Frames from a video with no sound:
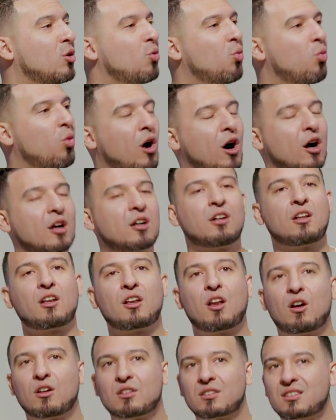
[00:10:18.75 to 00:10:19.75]
to walk
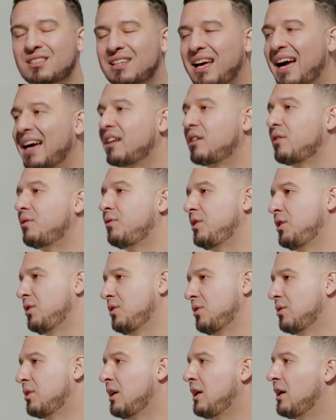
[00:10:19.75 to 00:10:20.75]
alongside of
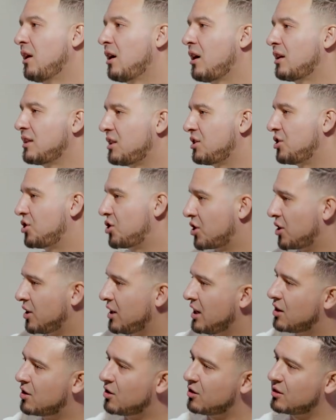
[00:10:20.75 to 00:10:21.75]
you on this
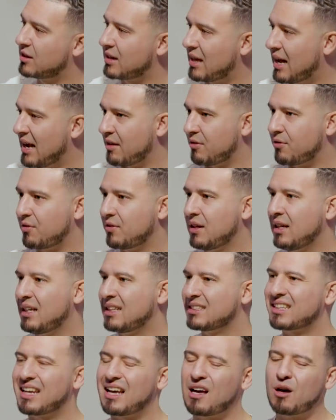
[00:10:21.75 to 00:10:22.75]
journey called
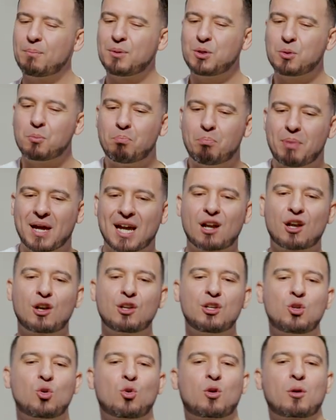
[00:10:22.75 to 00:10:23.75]
life to help you bear
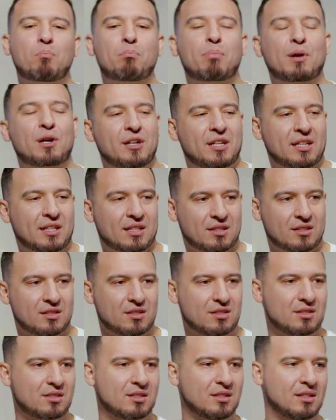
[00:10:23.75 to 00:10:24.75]
your
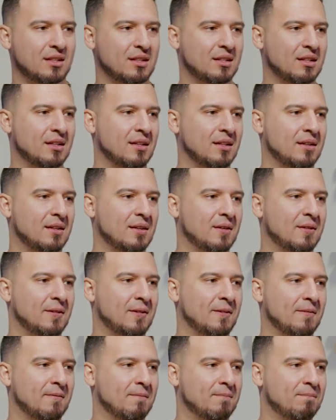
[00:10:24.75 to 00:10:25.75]
burdens.
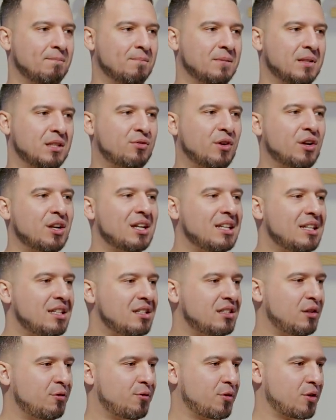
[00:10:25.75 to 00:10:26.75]
It's very
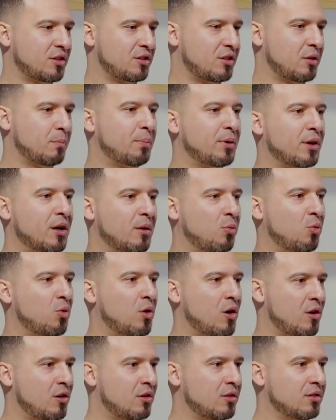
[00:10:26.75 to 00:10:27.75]
easy for us to put up
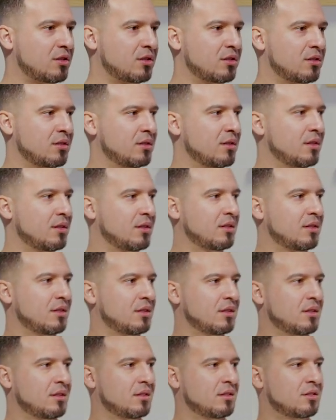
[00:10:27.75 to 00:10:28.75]
walls
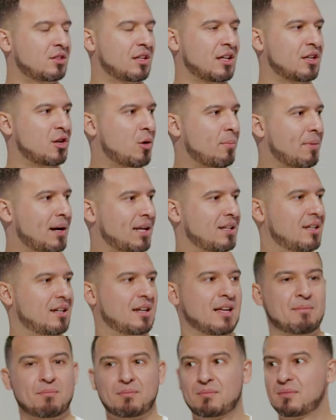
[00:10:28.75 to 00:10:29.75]
so that nobody
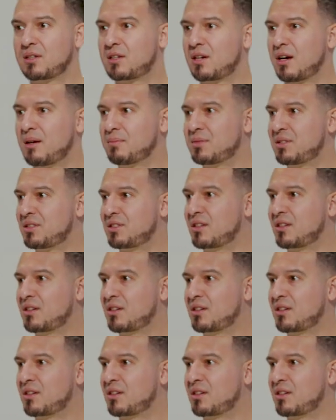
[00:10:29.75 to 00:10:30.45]
comes